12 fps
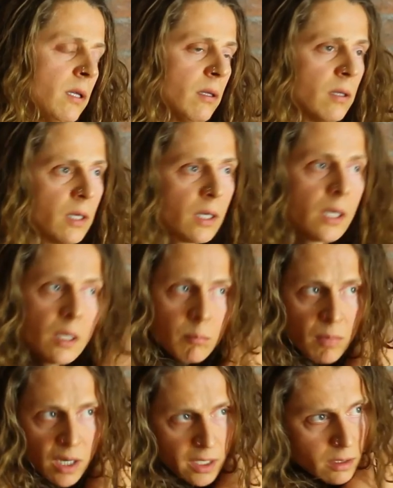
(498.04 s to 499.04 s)
that he
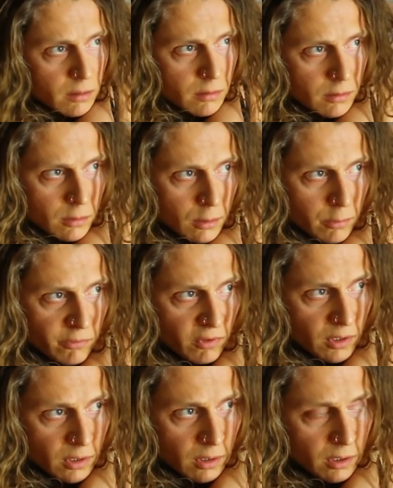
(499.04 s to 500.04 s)
might
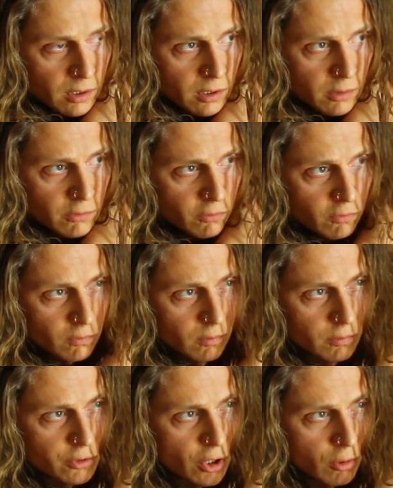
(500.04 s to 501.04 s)
loosen his
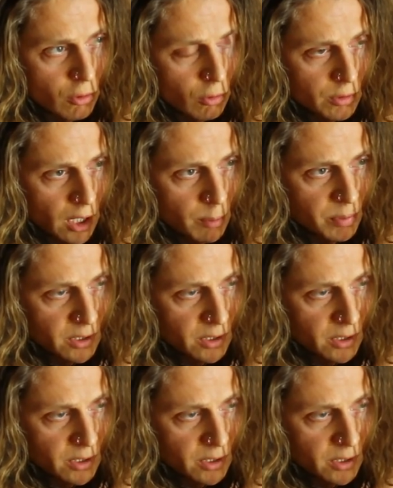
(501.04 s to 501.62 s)
chokehold up